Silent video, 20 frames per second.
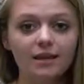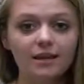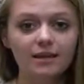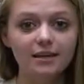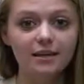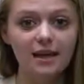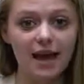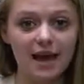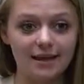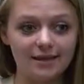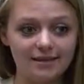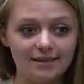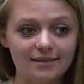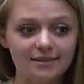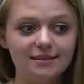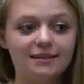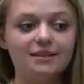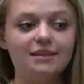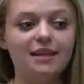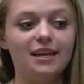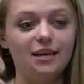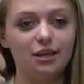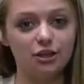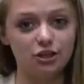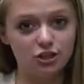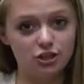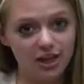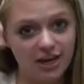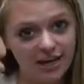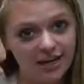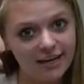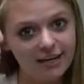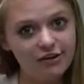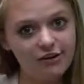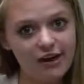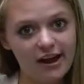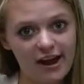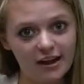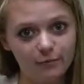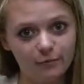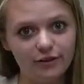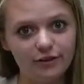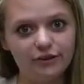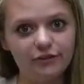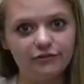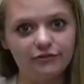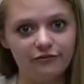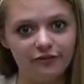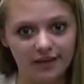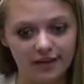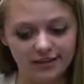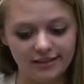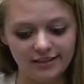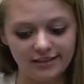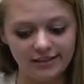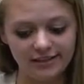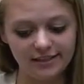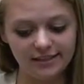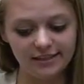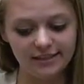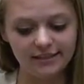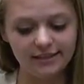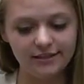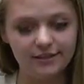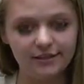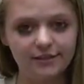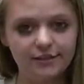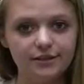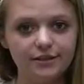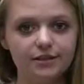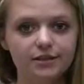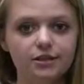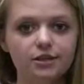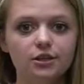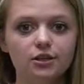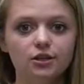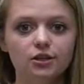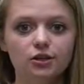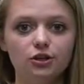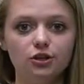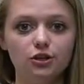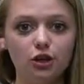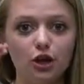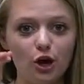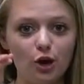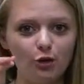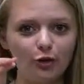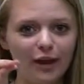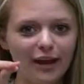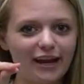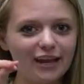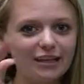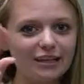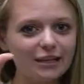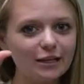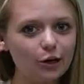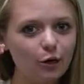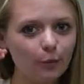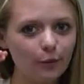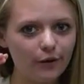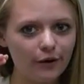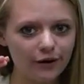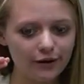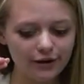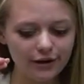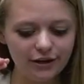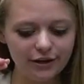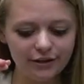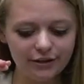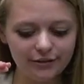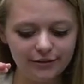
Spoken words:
Yes, like you're shaking your head with your fist. No, like a little bird.